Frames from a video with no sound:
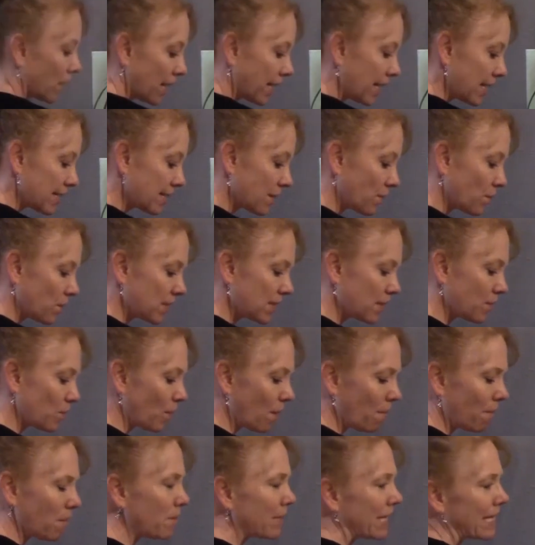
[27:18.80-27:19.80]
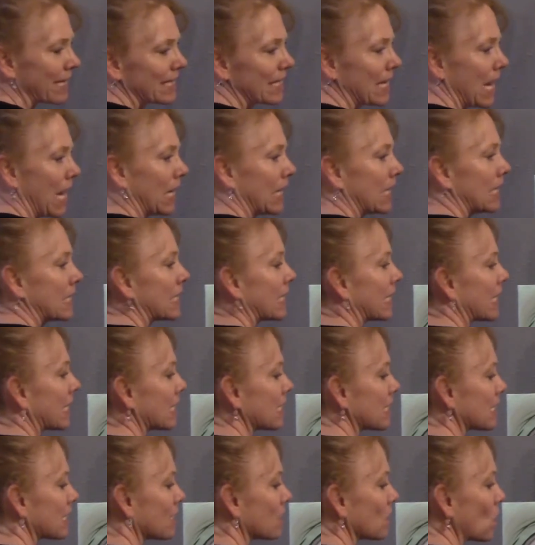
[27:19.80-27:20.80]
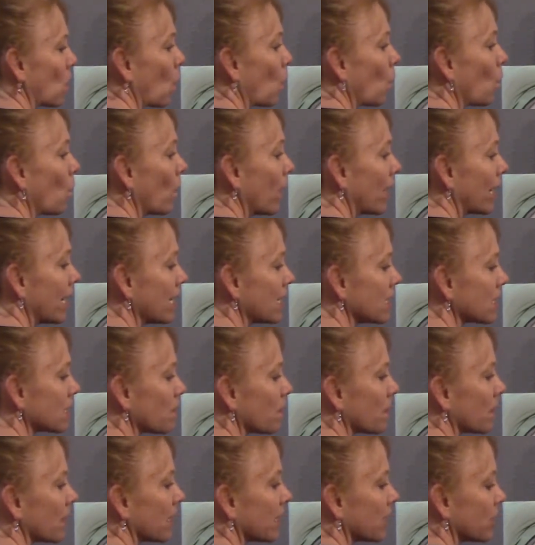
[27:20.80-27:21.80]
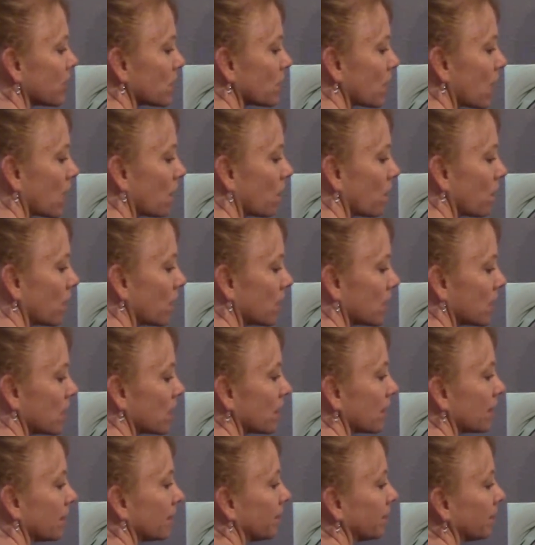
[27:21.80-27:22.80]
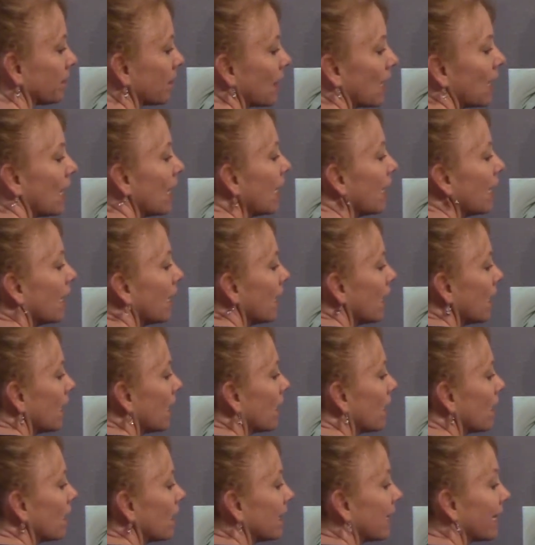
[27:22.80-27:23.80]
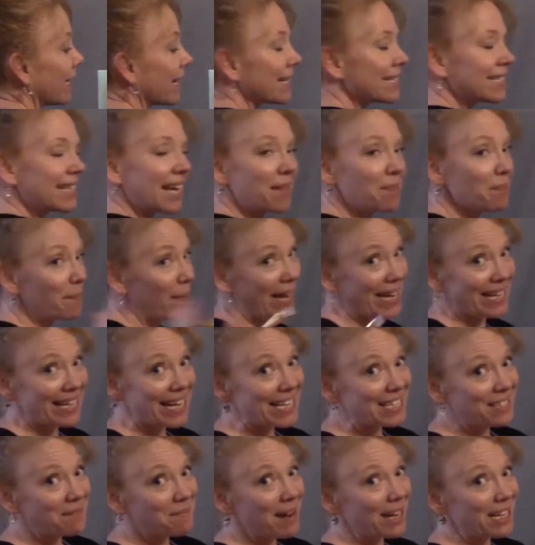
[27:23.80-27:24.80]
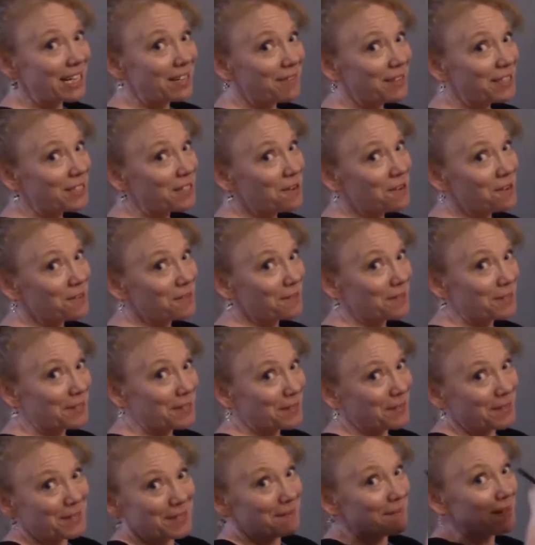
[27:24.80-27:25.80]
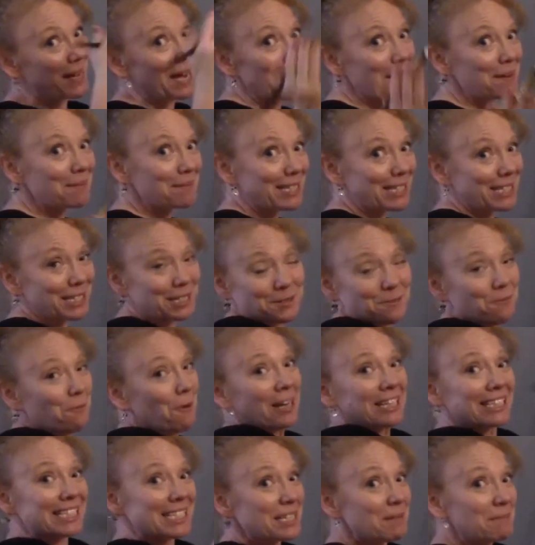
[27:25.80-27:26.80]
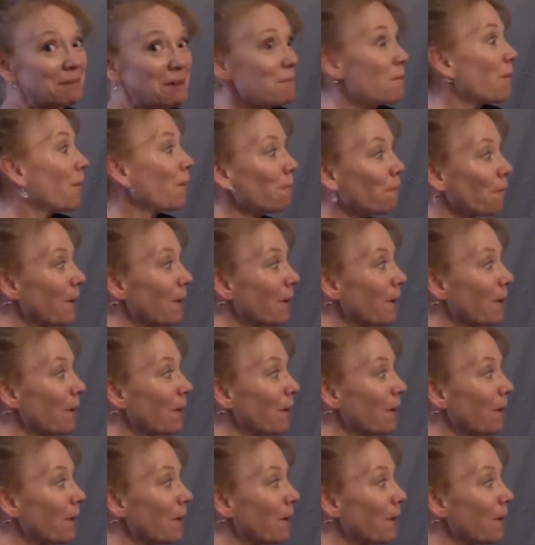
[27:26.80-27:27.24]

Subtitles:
I guess I wasn't probably intending to get it so white, but I just kind of wanted to. Like I said, paint has a mind of its own, so sometimes it just wants to be more